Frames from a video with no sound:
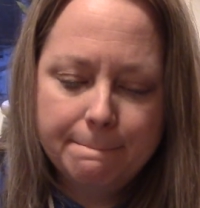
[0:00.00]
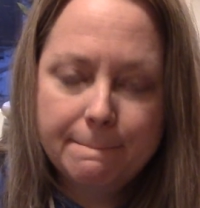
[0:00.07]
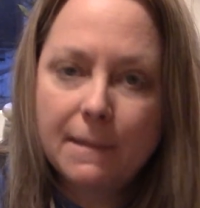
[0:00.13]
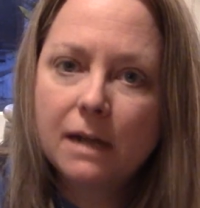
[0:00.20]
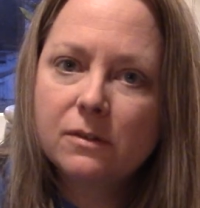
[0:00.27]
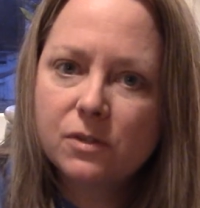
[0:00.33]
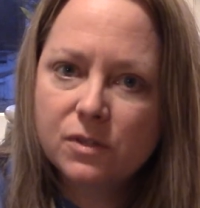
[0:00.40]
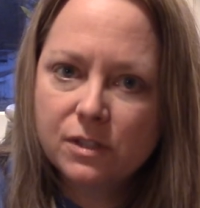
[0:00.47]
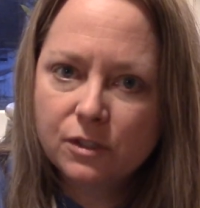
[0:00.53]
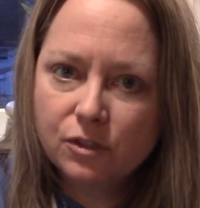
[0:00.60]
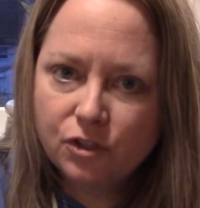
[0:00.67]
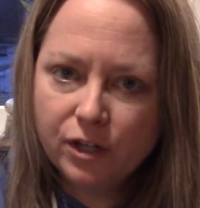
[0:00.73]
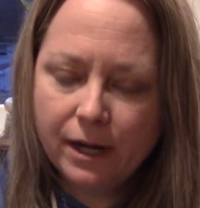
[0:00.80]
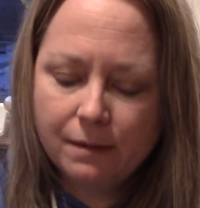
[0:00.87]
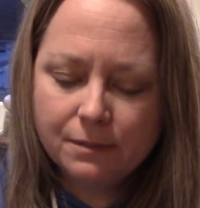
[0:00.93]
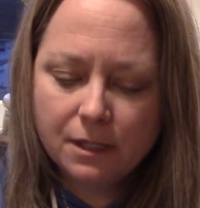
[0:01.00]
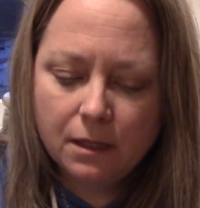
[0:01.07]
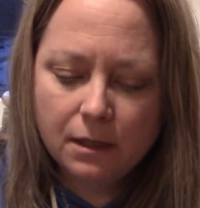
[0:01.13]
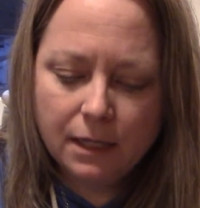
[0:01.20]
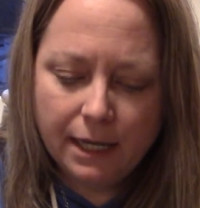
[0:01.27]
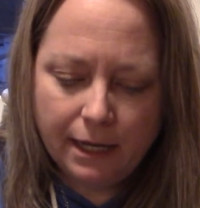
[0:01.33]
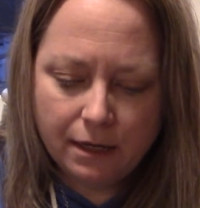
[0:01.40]
I was still trapped
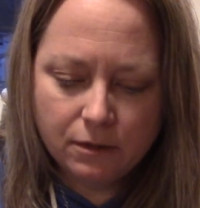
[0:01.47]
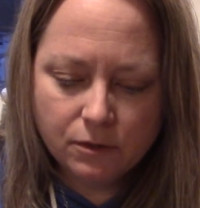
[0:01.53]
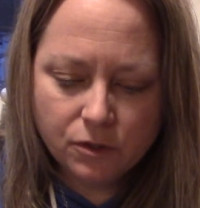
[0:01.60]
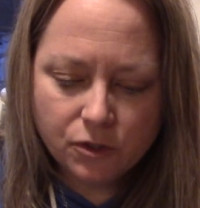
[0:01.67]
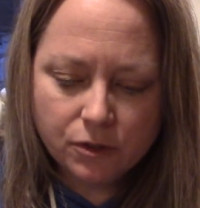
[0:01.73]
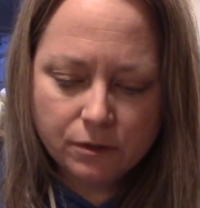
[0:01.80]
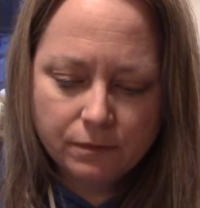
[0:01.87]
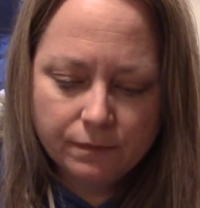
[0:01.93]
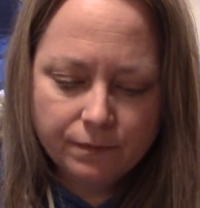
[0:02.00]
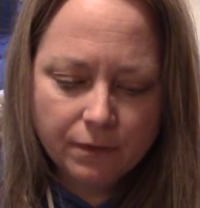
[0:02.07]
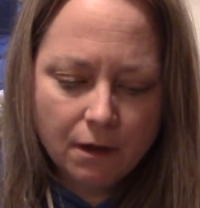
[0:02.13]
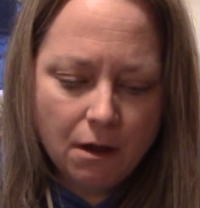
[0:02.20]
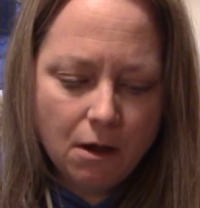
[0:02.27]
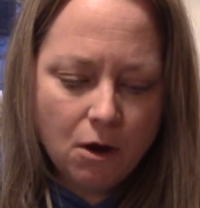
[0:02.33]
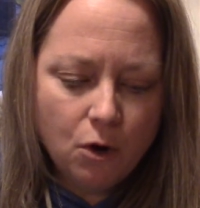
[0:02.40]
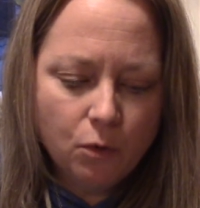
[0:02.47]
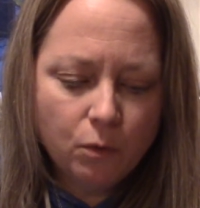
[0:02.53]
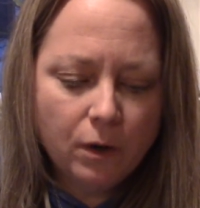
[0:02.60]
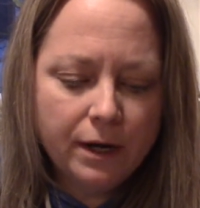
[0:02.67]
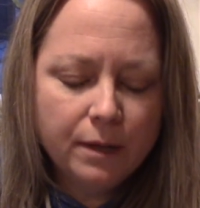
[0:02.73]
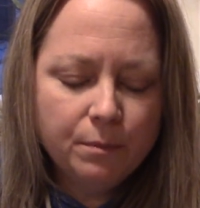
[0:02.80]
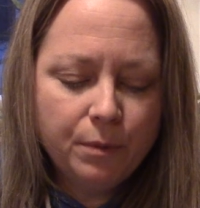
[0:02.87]
on the couch,
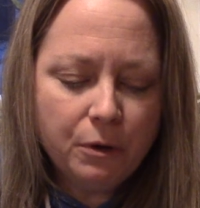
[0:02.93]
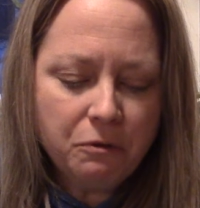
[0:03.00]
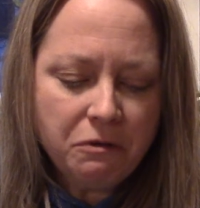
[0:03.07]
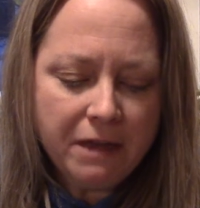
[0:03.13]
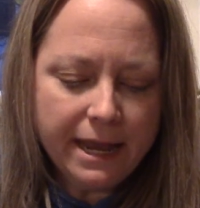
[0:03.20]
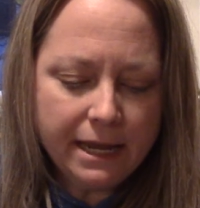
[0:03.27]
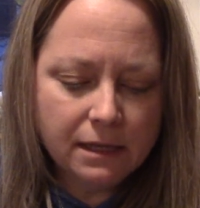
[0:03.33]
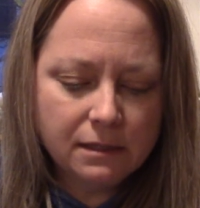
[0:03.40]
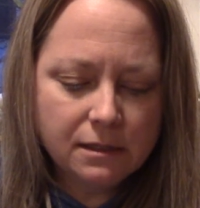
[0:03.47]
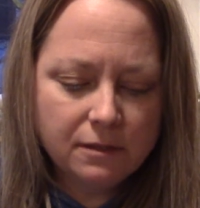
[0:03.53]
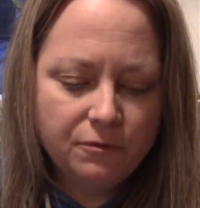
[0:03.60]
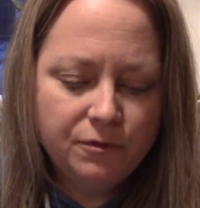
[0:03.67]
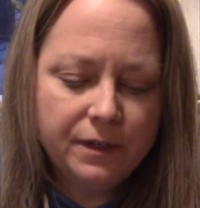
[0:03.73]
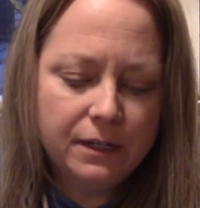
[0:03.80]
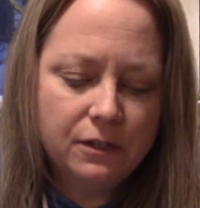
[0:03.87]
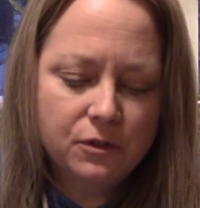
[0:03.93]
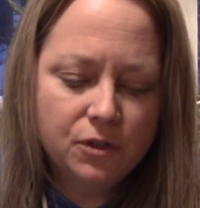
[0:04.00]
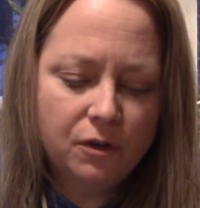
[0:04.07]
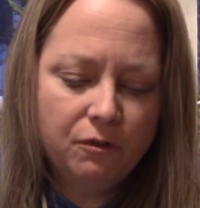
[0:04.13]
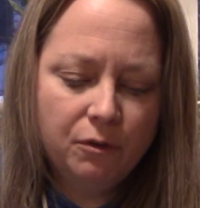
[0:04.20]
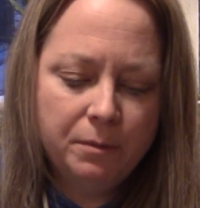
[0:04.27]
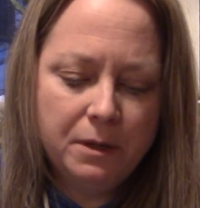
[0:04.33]
running both hands and fingers
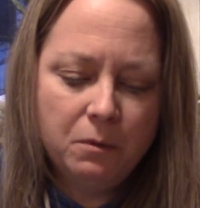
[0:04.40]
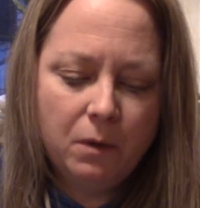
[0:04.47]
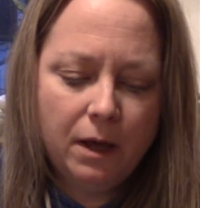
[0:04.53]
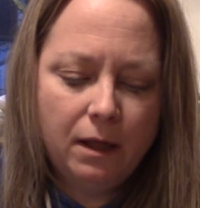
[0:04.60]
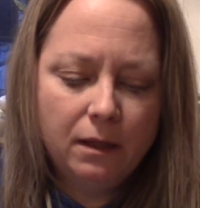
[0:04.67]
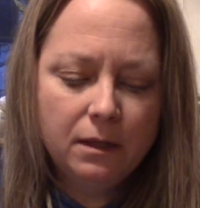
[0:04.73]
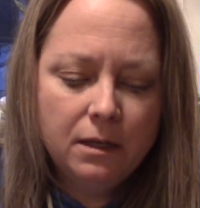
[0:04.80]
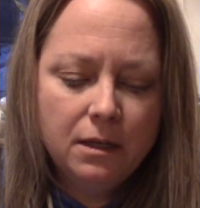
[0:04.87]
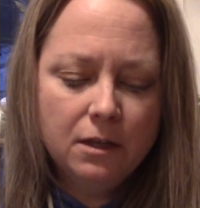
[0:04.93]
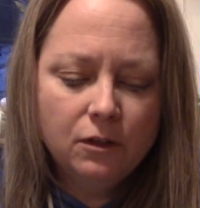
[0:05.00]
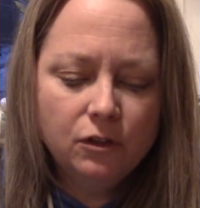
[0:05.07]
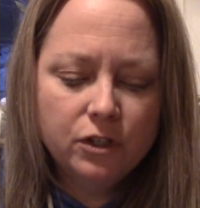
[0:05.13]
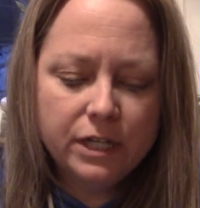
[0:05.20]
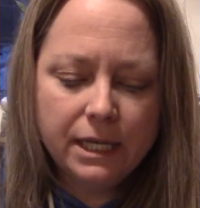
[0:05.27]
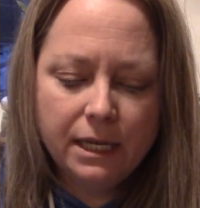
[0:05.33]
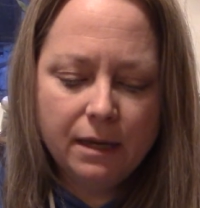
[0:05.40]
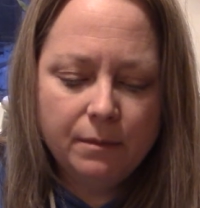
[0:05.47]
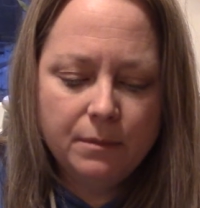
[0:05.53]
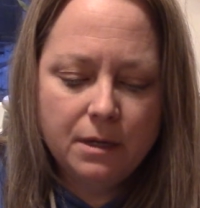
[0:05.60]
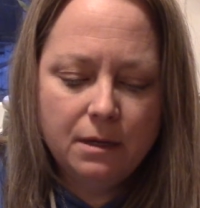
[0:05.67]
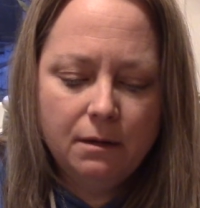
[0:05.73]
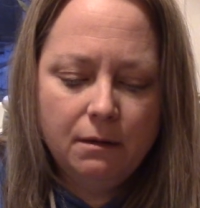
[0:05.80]
over me while looking at
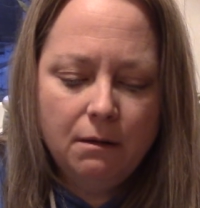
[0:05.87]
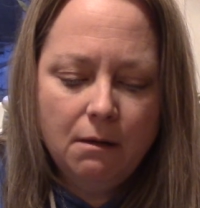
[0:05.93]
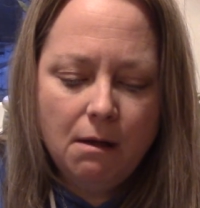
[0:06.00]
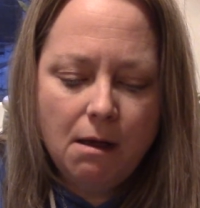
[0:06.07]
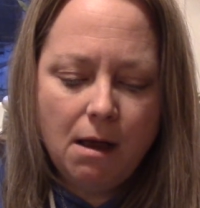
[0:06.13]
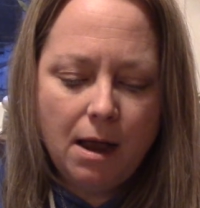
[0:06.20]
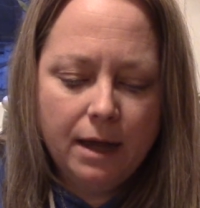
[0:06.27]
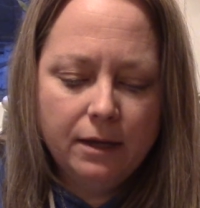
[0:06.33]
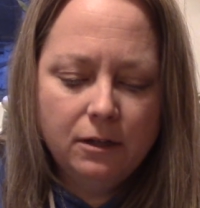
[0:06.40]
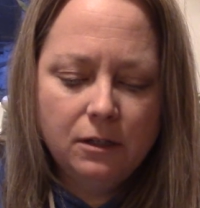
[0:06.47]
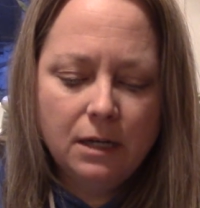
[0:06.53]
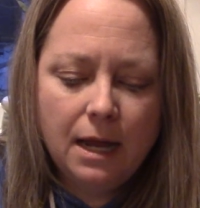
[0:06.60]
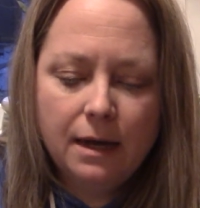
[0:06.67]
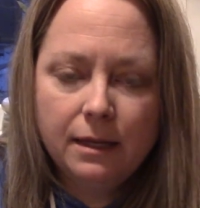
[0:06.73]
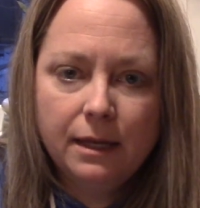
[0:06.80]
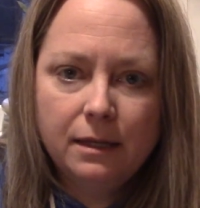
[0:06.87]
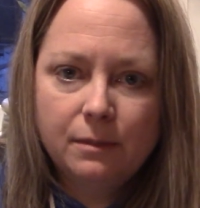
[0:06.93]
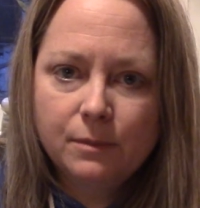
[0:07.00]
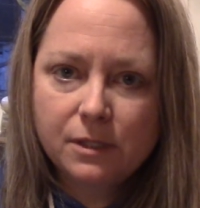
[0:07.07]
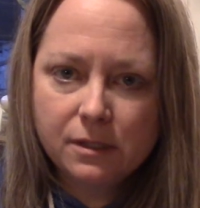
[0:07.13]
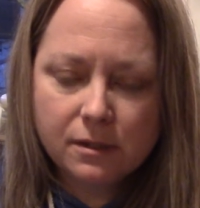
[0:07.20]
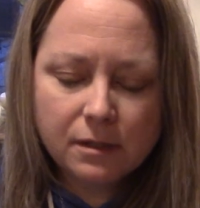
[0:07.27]
me. I could not get him
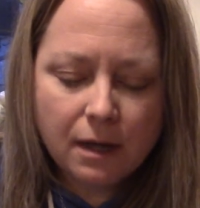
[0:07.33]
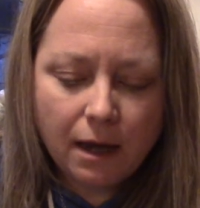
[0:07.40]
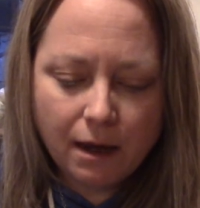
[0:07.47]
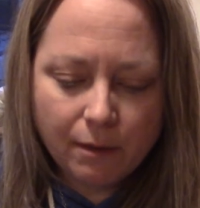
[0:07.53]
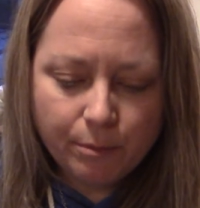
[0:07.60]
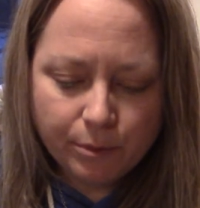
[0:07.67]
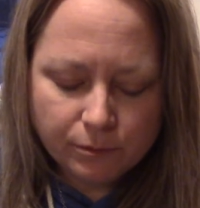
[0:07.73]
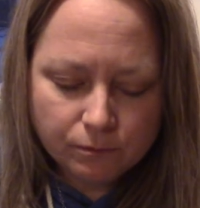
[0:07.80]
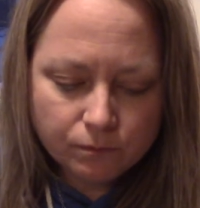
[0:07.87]
to stop.